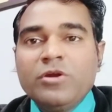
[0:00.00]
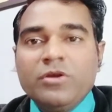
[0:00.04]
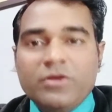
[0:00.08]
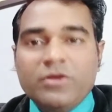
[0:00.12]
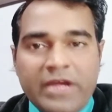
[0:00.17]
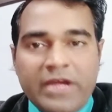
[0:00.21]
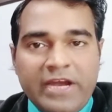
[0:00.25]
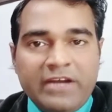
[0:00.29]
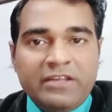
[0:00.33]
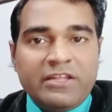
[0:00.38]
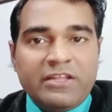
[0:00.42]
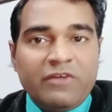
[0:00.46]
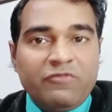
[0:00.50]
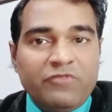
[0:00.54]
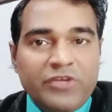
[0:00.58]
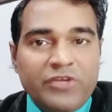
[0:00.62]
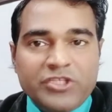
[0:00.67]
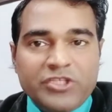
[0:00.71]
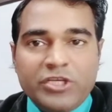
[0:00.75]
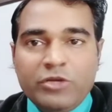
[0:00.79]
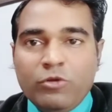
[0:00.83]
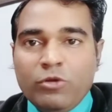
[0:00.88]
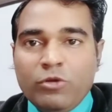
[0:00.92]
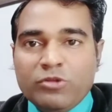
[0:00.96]
And the
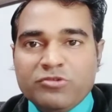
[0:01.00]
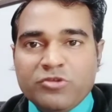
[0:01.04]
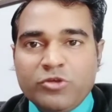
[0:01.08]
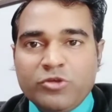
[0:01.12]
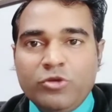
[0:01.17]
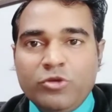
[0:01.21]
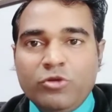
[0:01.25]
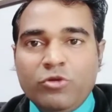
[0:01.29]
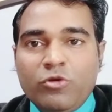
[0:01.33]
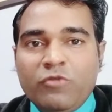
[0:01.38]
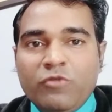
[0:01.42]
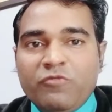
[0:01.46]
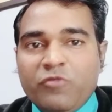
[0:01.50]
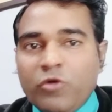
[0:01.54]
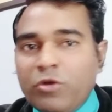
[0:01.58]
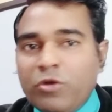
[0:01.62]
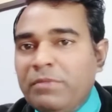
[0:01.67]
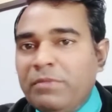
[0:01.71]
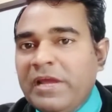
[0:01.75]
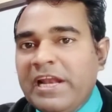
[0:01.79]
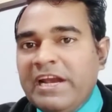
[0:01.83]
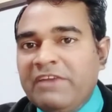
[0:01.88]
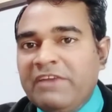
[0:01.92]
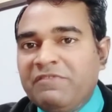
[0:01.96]
wishing also, you know, for
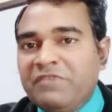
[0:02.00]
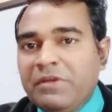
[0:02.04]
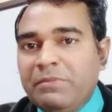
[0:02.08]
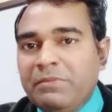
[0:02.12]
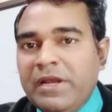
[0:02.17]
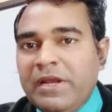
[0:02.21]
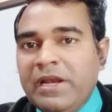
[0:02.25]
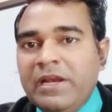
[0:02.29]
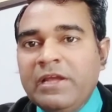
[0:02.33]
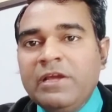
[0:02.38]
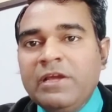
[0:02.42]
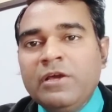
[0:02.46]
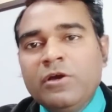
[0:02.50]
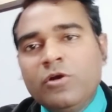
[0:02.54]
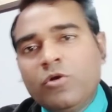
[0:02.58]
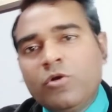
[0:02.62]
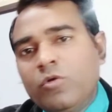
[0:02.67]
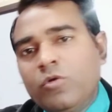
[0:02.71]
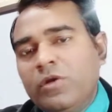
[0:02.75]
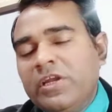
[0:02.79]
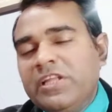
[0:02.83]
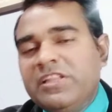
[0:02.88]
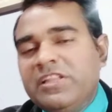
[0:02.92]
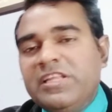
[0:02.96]
male and female,
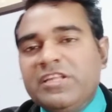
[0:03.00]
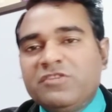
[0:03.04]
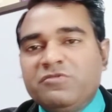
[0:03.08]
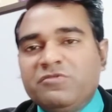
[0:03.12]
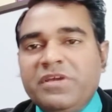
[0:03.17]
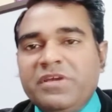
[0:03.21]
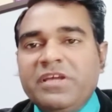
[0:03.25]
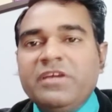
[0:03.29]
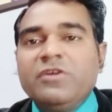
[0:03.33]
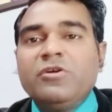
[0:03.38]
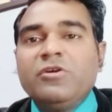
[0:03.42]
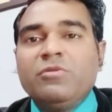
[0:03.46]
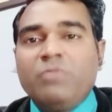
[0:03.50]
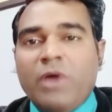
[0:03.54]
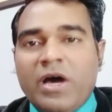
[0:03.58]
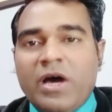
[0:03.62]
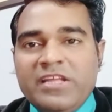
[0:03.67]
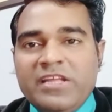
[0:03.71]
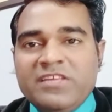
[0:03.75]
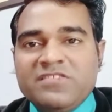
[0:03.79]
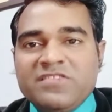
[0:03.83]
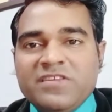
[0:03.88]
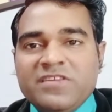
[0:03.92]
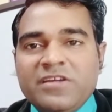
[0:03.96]
only this way. Good
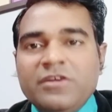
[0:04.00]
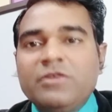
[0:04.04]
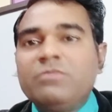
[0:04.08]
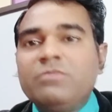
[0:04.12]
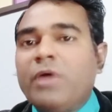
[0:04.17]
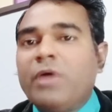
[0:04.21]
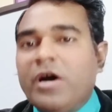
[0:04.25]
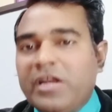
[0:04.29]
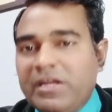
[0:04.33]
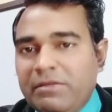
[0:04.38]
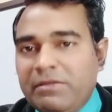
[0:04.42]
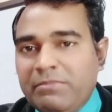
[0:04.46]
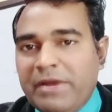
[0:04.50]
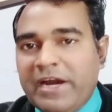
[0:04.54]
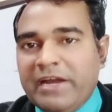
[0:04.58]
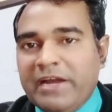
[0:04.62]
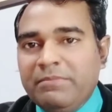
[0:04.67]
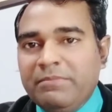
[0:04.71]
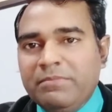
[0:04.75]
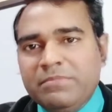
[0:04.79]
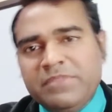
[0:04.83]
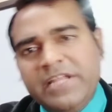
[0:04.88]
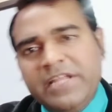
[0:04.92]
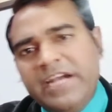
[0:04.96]
morning sir, good morning
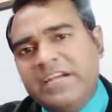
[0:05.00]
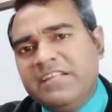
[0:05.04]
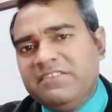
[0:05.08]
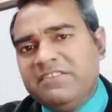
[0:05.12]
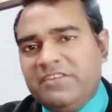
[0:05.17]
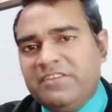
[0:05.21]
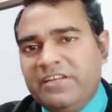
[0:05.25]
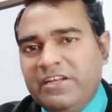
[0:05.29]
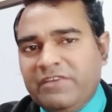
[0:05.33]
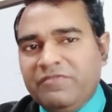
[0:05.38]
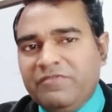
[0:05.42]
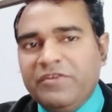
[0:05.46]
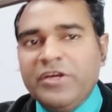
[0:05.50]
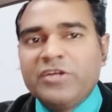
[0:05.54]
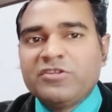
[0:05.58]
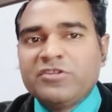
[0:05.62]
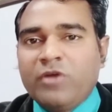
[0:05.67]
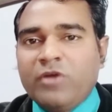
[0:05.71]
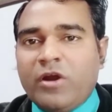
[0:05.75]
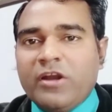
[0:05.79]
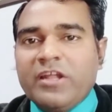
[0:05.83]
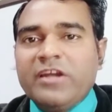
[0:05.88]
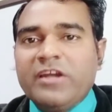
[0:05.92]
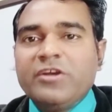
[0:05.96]
madam. That is enough. It's
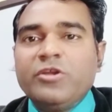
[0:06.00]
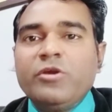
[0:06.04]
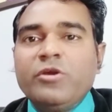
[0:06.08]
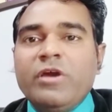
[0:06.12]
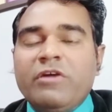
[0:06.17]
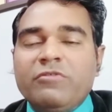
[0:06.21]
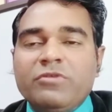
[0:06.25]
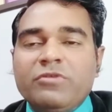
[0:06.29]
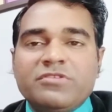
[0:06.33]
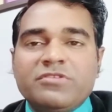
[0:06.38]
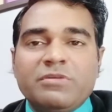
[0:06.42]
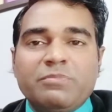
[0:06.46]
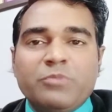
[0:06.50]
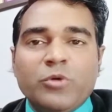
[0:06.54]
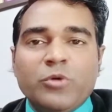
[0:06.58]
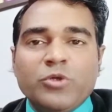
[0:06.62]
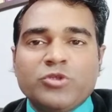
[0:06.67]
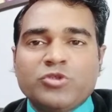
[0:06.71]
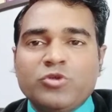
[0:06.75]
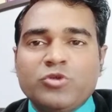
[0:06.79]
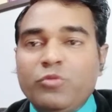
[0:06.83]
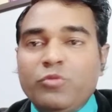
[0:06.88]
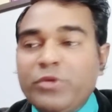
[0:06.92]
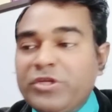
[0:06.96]
not that you are
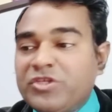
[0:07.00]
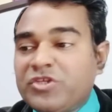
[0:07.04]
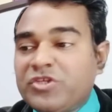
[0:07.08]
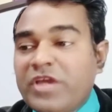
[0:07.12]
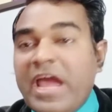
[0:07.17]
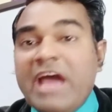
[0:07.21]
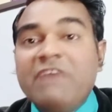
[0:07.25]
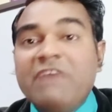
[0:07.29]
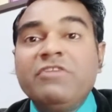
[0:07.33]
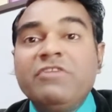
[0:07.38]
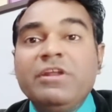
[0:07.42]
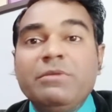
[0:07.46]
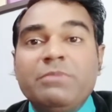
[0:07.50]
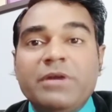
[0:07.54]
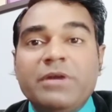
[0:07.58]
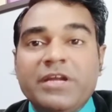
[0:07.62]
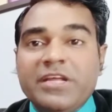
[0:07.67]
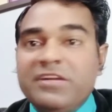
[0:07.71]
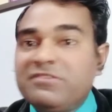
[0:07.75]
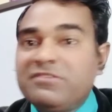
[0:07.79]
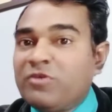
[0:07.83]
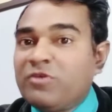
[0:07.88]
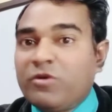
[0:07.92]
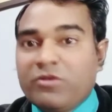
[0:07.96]
supposed to wish
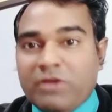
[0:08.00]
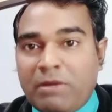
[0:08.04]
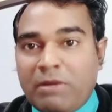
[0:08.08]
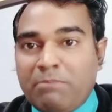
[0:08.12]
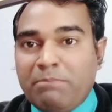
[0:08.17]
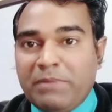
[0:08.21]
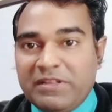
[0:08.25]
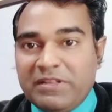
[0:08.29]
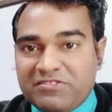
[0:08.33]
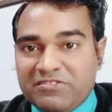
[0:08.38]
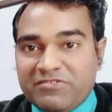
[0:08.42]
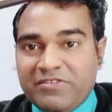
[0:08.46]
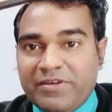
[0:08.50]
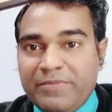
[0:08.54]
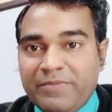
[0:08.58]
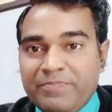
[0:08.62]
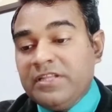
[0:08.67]
everybody. It's not compulsory.